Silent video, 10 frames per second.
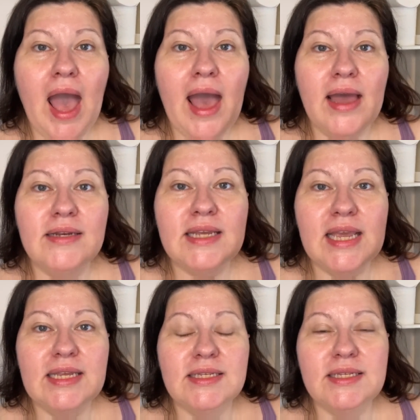And
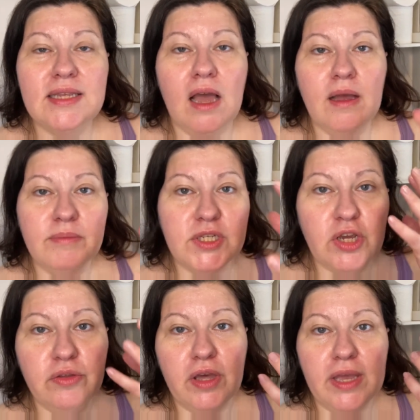it's
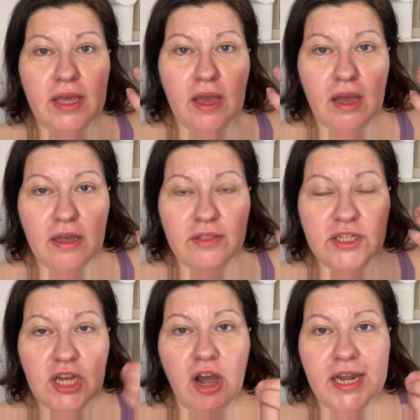so that
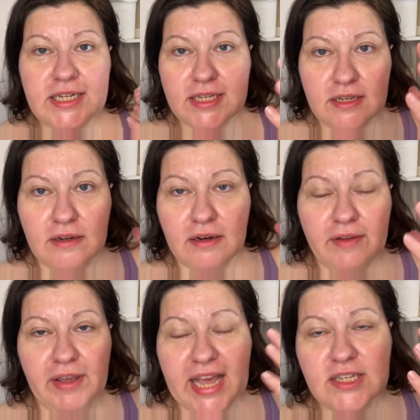the dye doesn't,
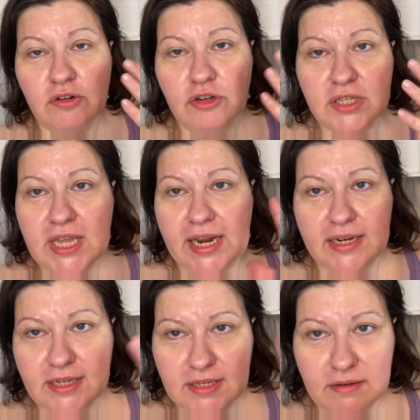if it gets on your skin,
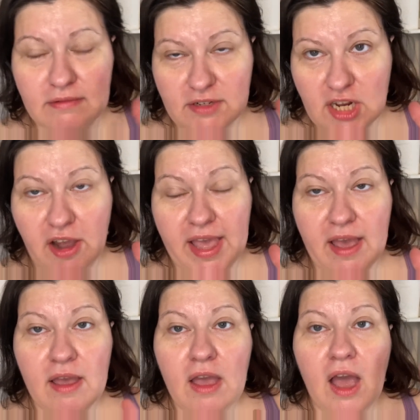it doesn't dye it.